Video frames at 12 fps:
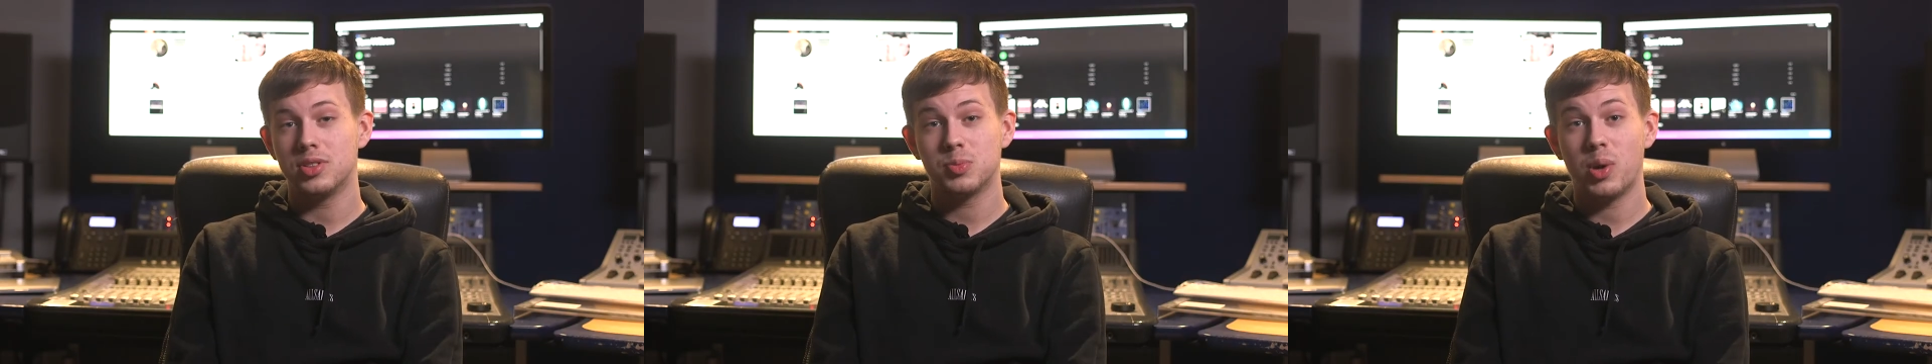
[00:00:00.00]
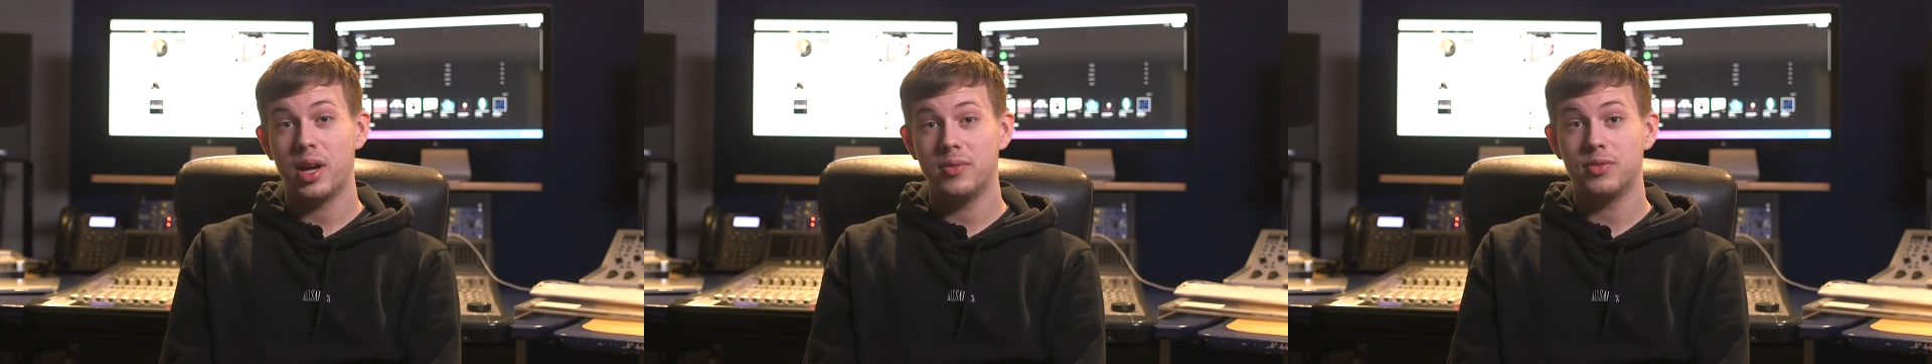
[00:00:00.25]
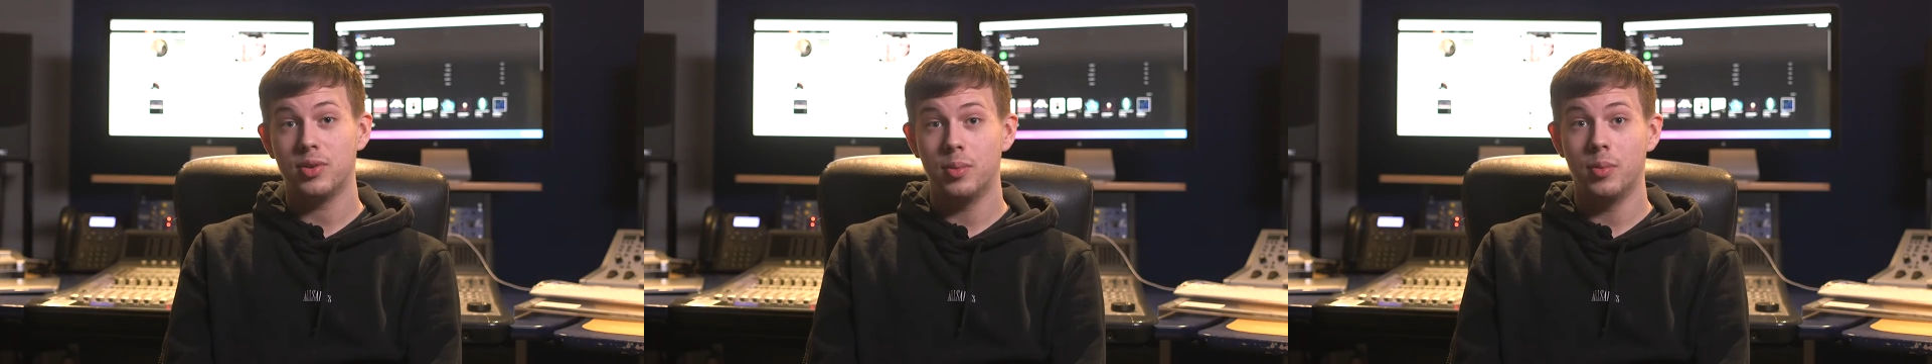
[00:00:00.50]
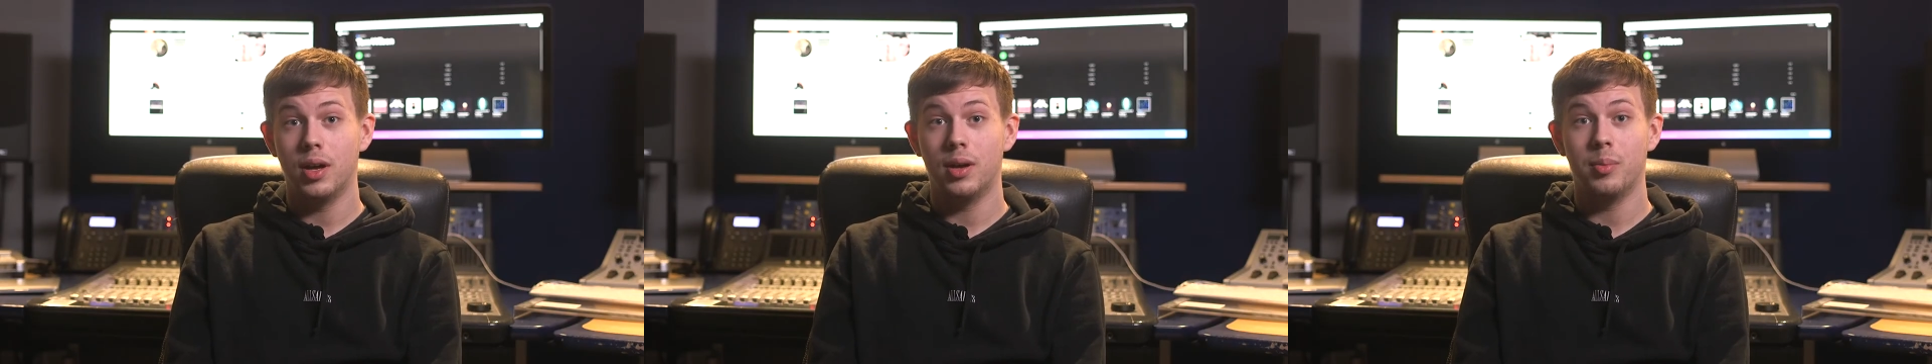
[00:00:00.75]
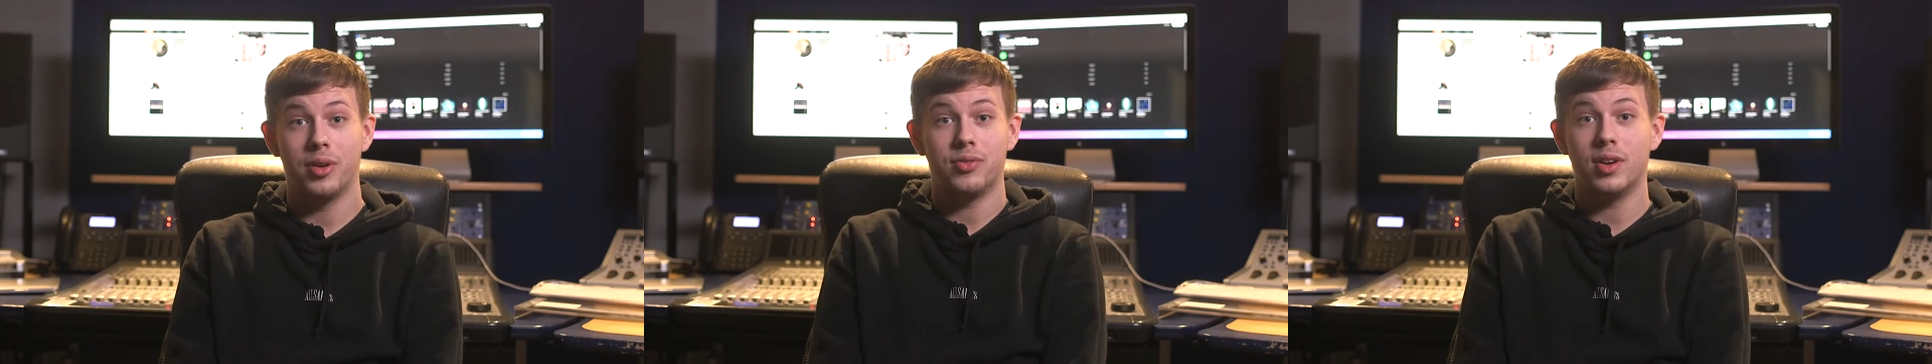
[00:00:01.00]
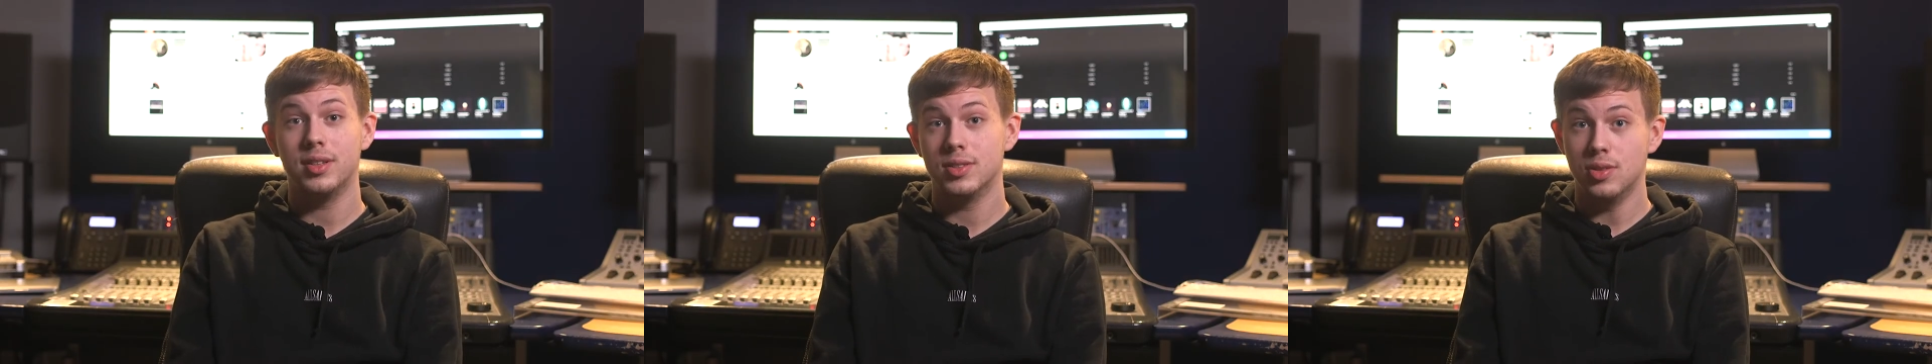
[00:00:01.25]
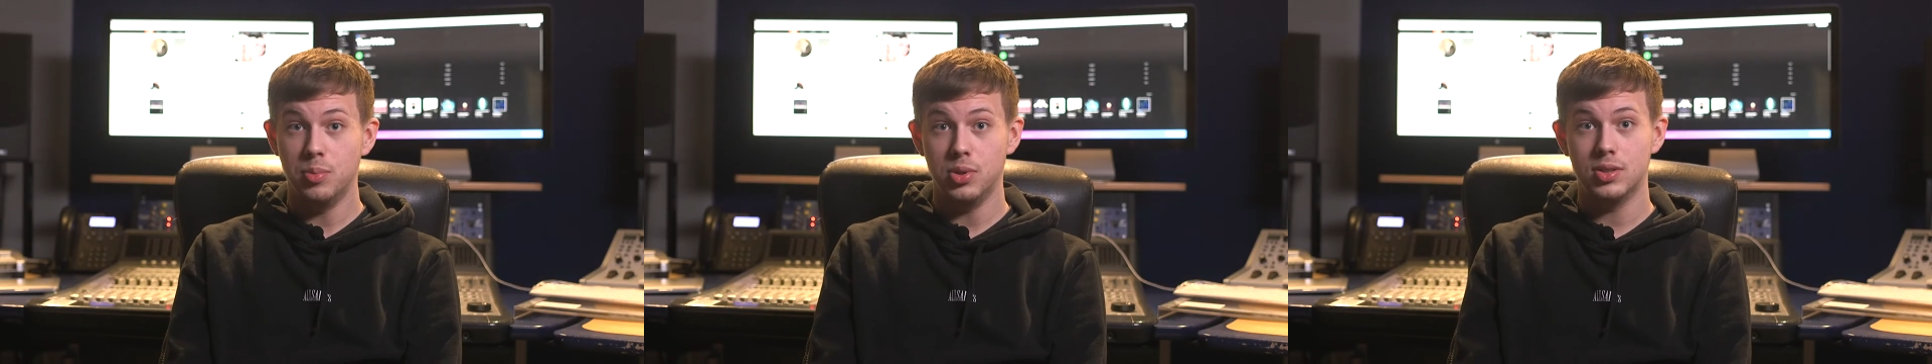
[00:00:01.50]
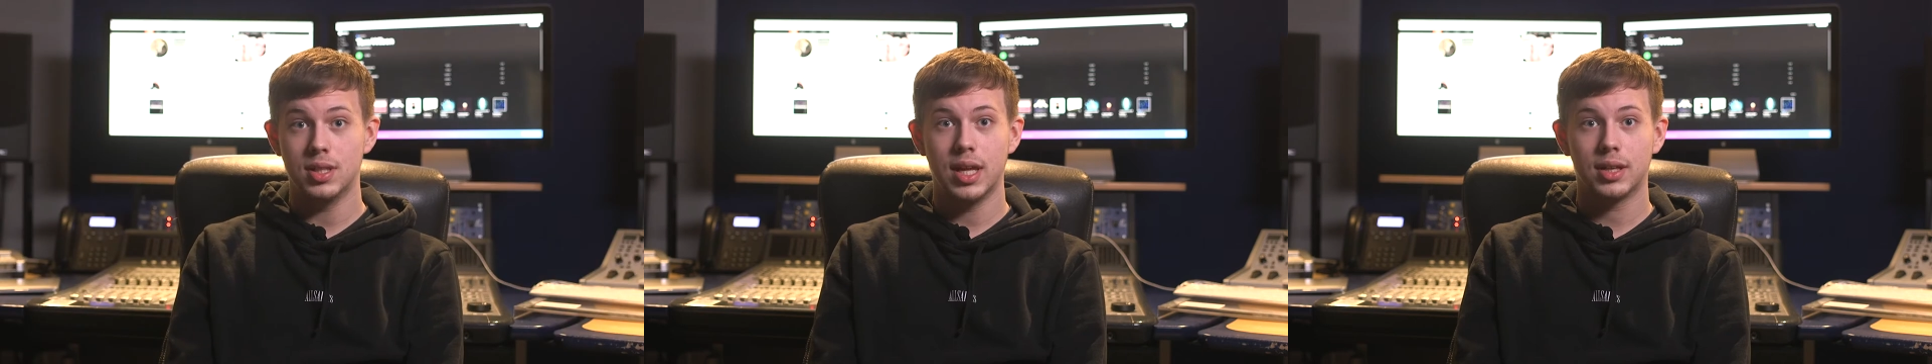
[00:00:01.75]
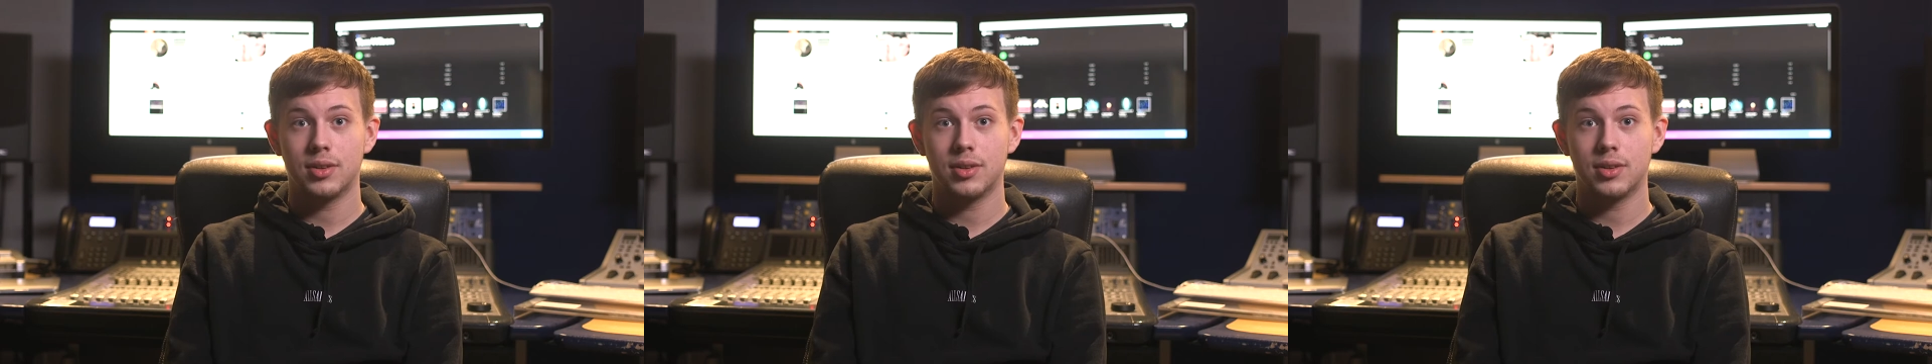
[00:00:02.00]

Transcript: inspired from my friends and the music they're